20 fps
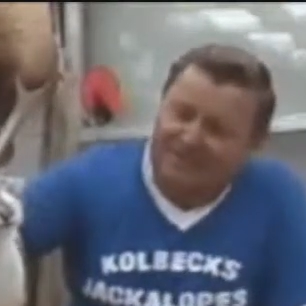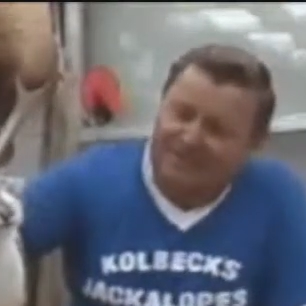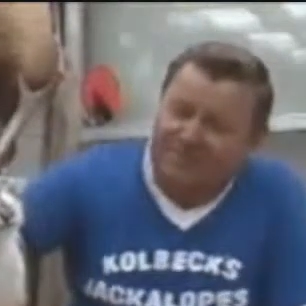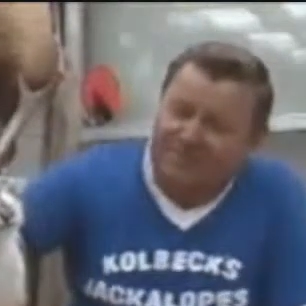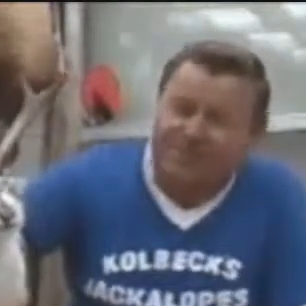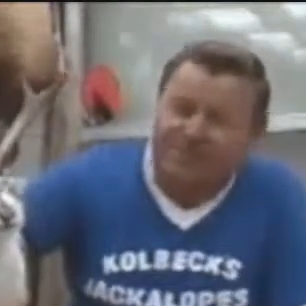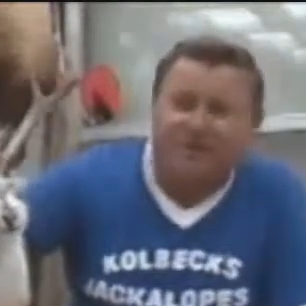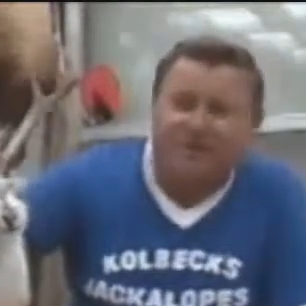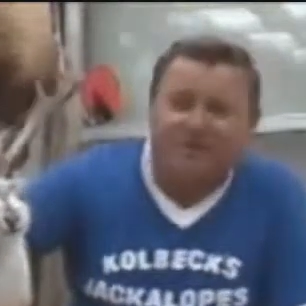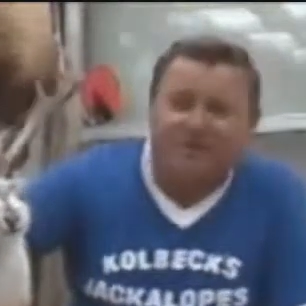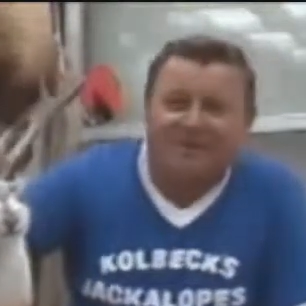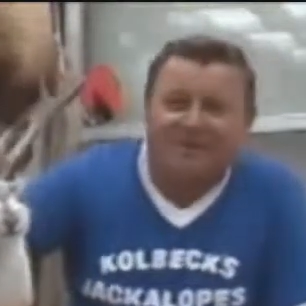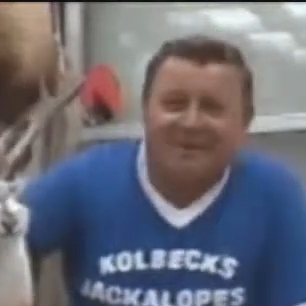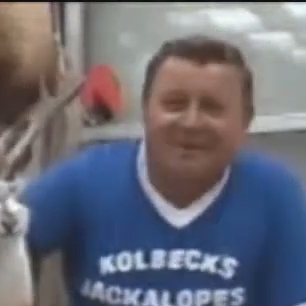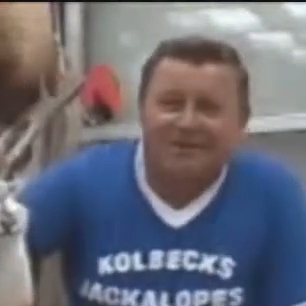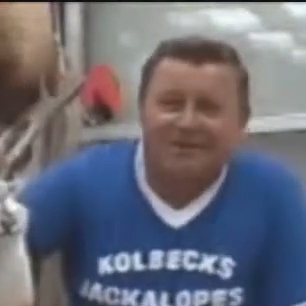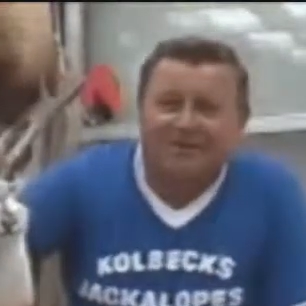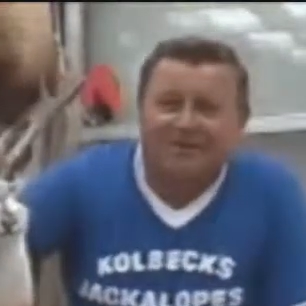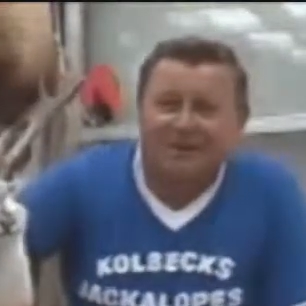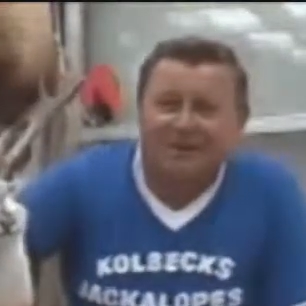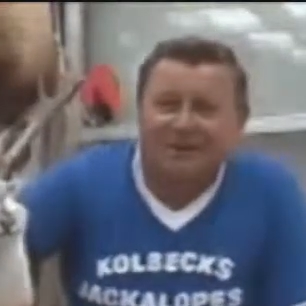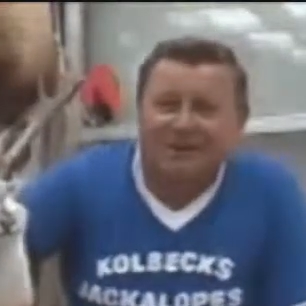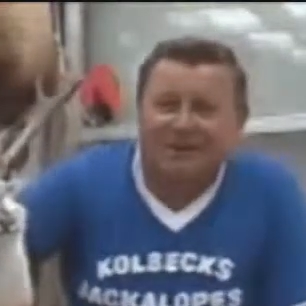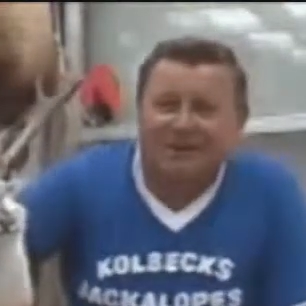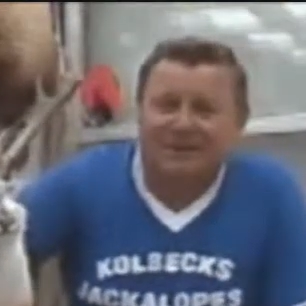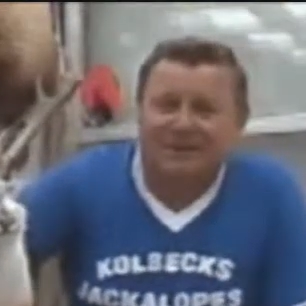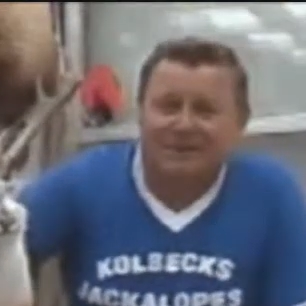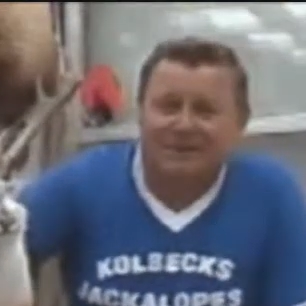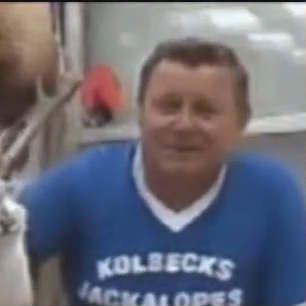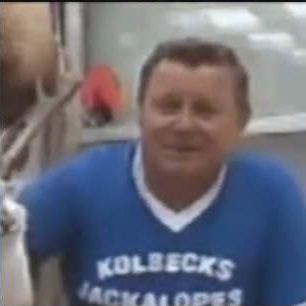some just look at you,
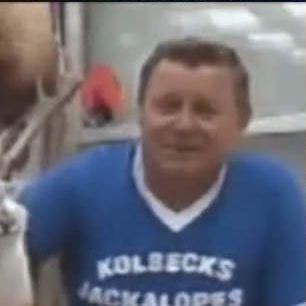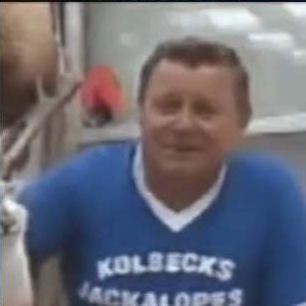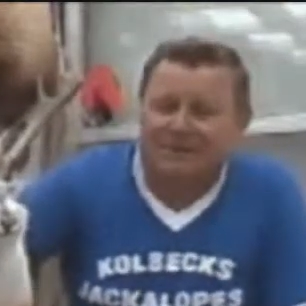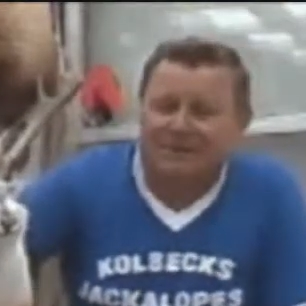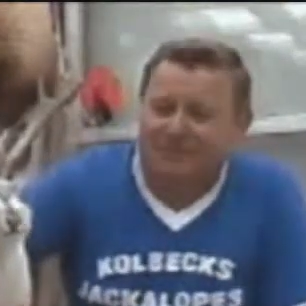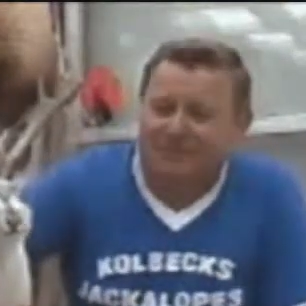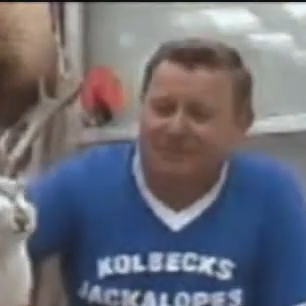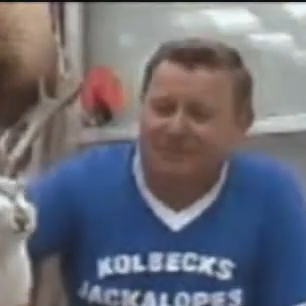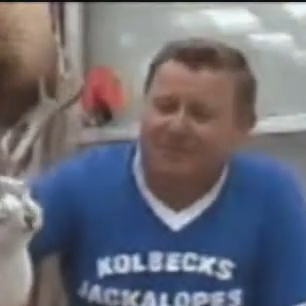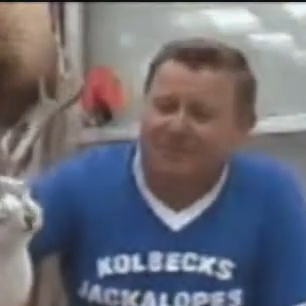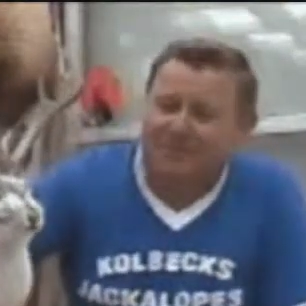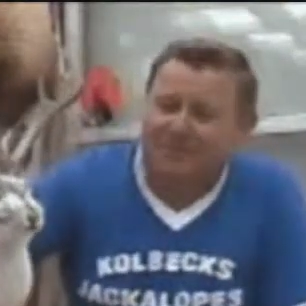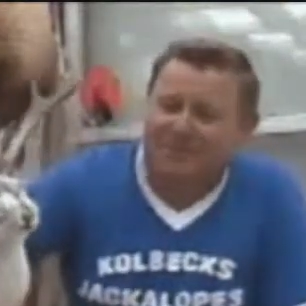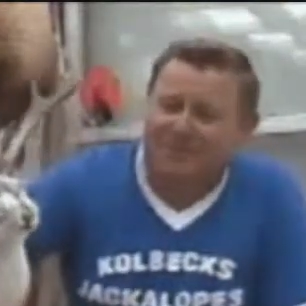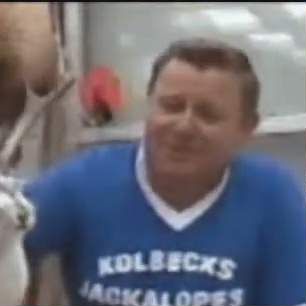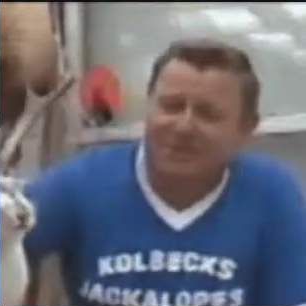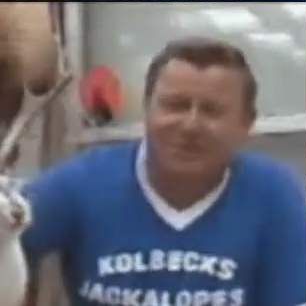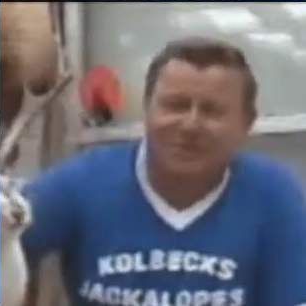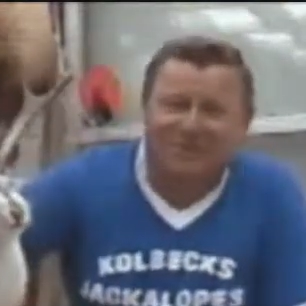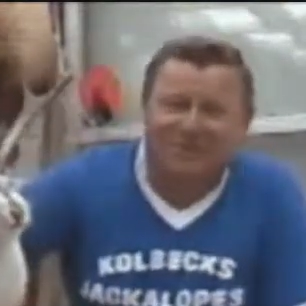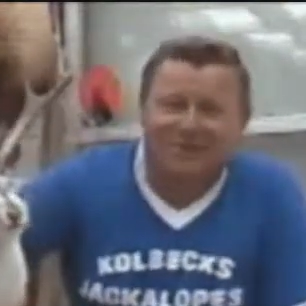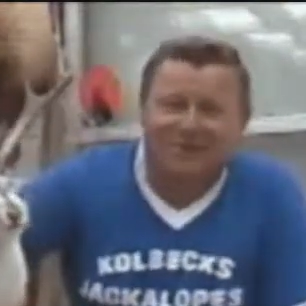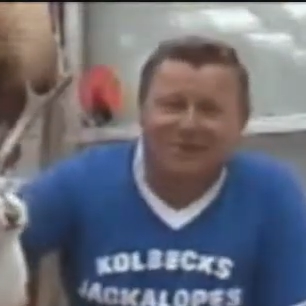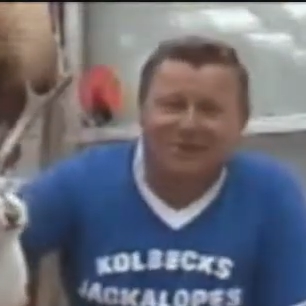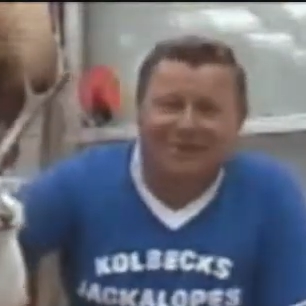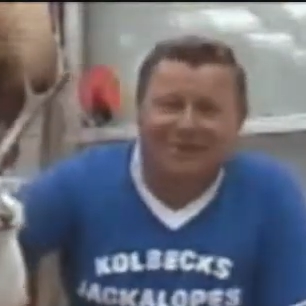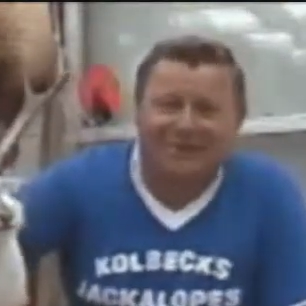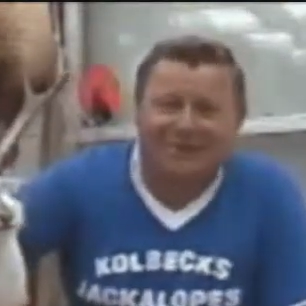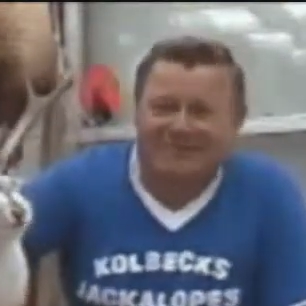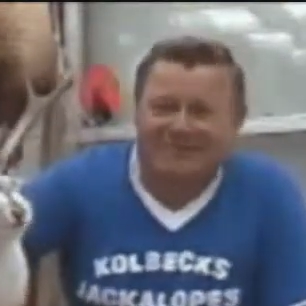but you never want to
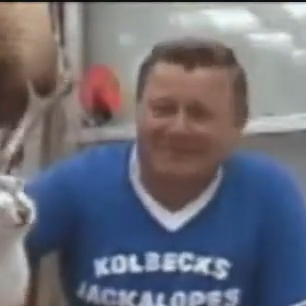trust